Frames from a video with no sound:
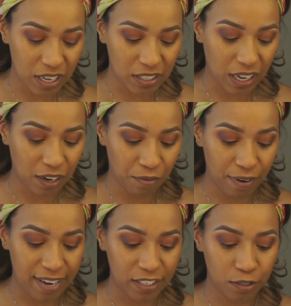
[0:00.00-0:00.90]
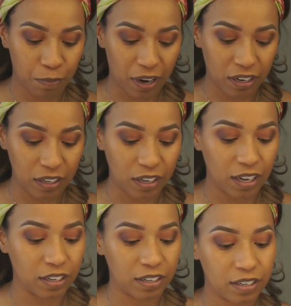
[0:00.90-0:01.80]
it's like a red sparkly
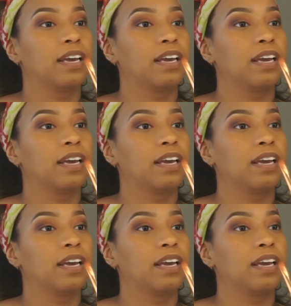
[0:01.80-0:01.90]
color.